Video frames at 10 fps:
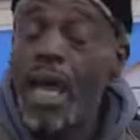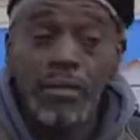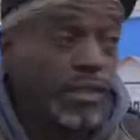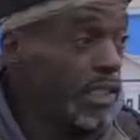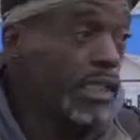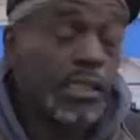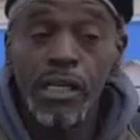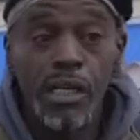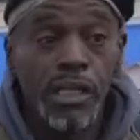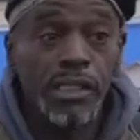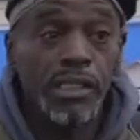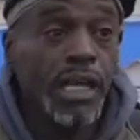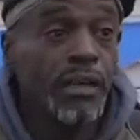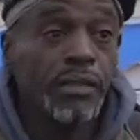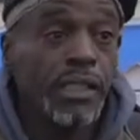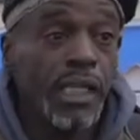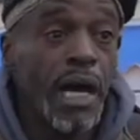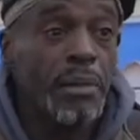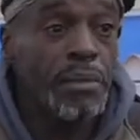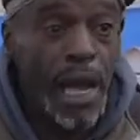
Everything's gone. Everything. I'm,